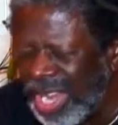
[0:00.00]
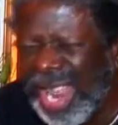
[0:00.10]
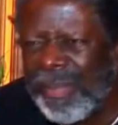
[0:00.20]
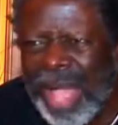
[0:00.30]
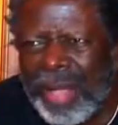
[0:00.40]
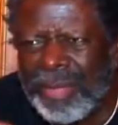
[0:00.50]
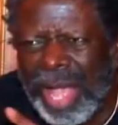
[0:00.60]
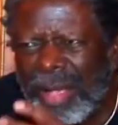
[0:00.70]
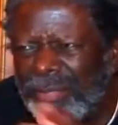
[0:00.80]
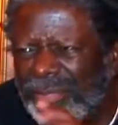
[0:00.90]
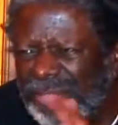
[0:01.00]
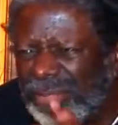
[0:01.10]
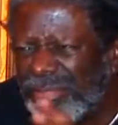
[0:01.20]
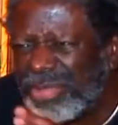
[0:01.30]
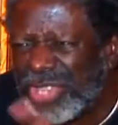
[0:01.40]
it in. I'm
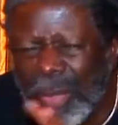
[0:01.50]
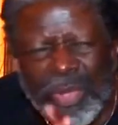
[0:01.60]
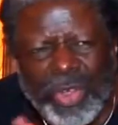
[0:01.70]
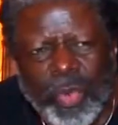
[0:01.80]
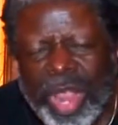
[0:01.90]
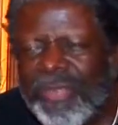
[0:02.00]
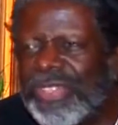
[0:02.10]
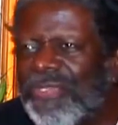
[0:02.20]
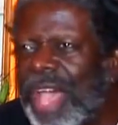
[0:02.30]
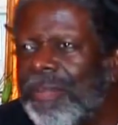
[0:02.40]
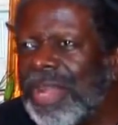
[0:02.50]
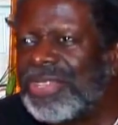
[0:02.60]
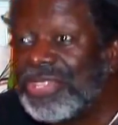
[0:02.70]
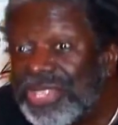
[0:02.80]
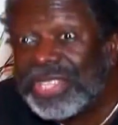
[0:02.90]
somewhat aware of this
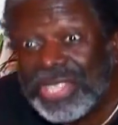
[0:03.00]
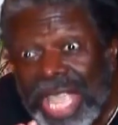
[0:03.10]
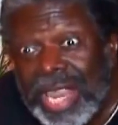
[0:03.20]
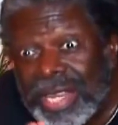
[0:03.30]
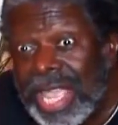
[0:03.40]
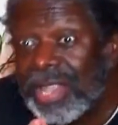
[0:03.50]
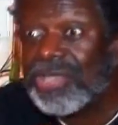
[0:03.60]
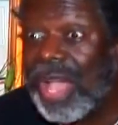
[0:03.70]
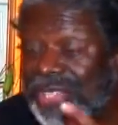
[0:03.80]
vibration. She says, eat it. So I